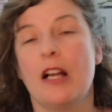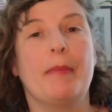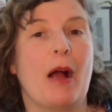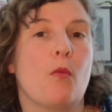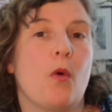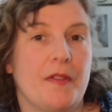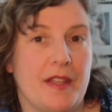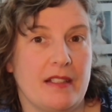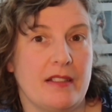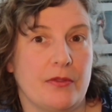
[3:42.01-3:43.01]
about what
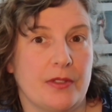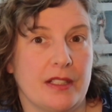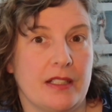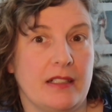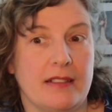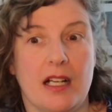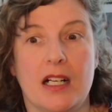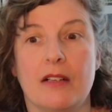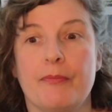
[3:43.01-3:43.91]
these different things are.